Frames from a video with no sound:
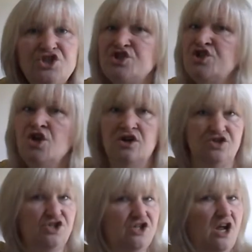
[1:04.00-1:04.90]
does not
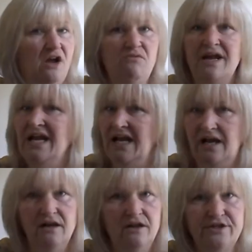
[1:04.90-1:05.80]
snow in
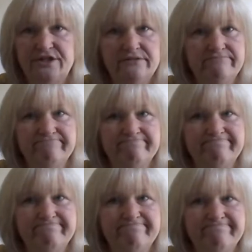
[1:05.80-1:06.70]
England.
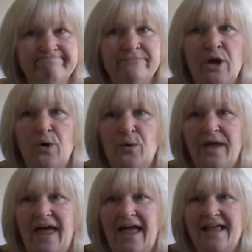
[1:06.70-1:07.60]

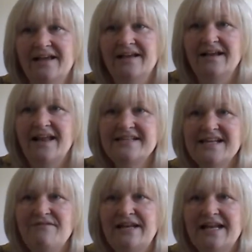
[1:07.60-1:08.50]
Okay, let's
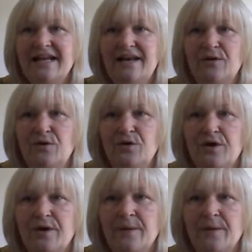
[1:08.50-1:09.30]
have a little look